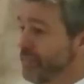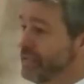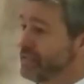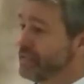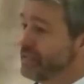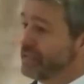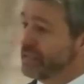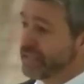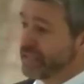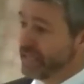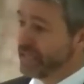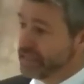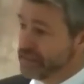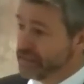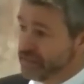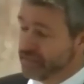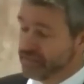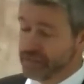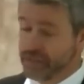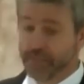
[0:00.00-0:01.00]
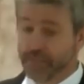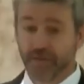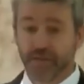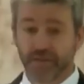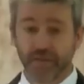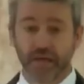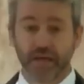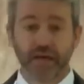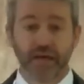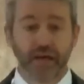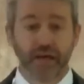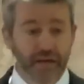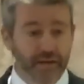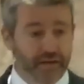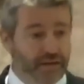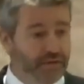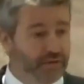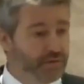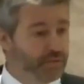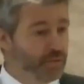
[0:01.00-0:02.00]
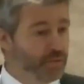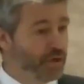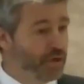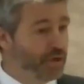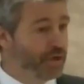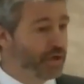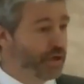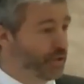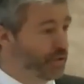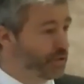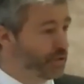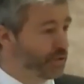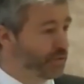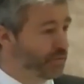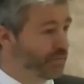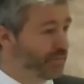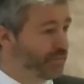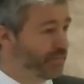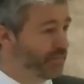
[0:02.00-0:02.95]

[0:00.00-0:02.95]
as in the case of Timothy and other workers.